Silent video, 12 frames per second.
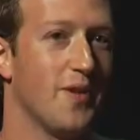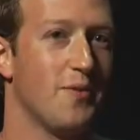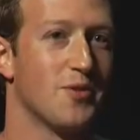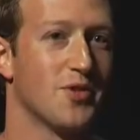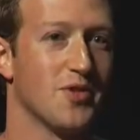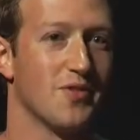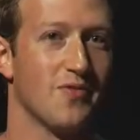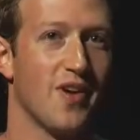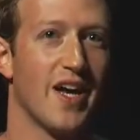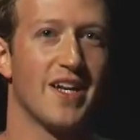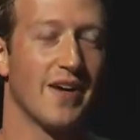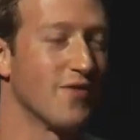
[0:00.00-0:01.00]

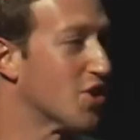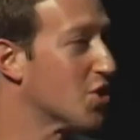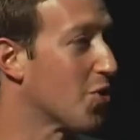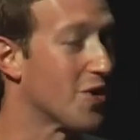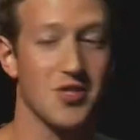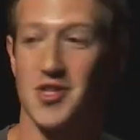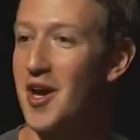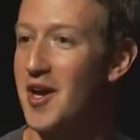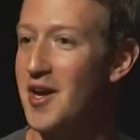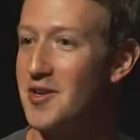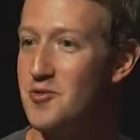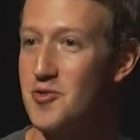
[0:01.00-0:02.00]
didn't have a choice.
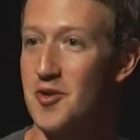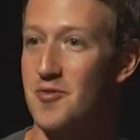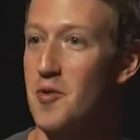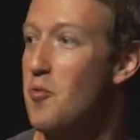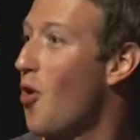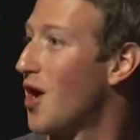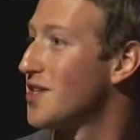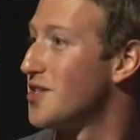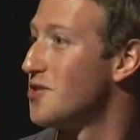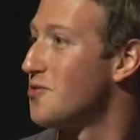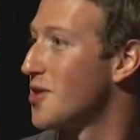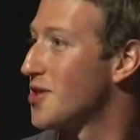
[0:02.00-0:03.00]
I knew that if I wanted
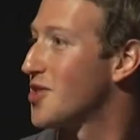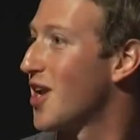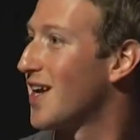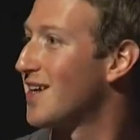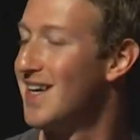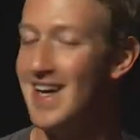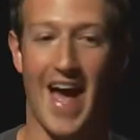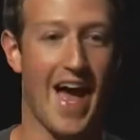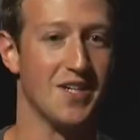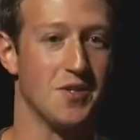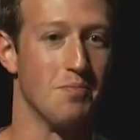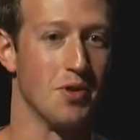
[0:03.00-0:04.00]
to do this, that I
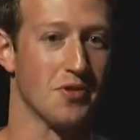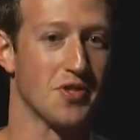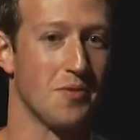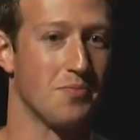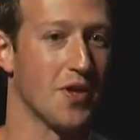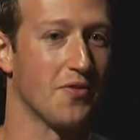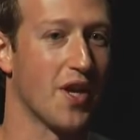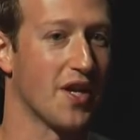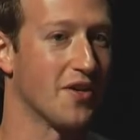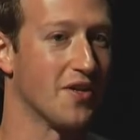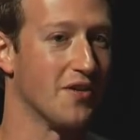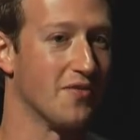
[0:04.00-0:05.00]
had to build something
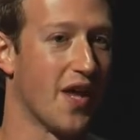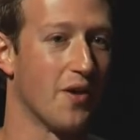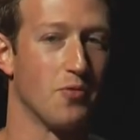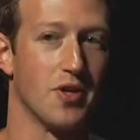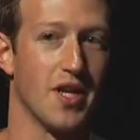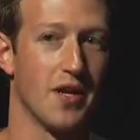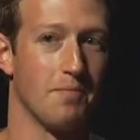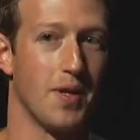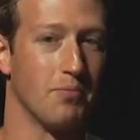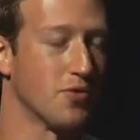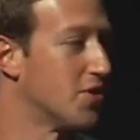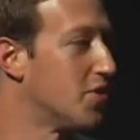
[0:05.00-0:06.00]
that would get
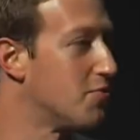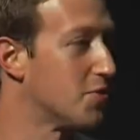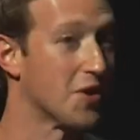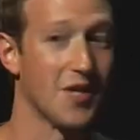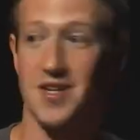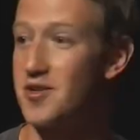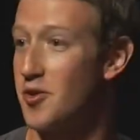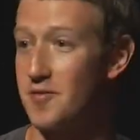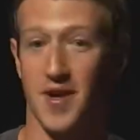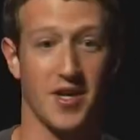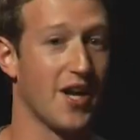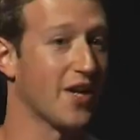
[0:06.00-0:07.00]
people to use it. I didn't know
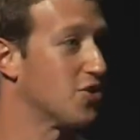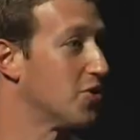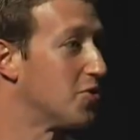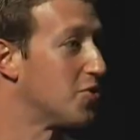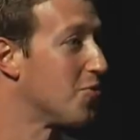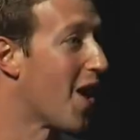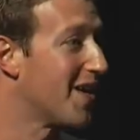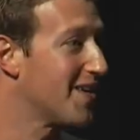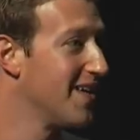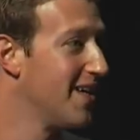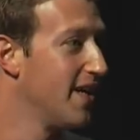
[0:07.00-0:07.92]
if I could actually do that.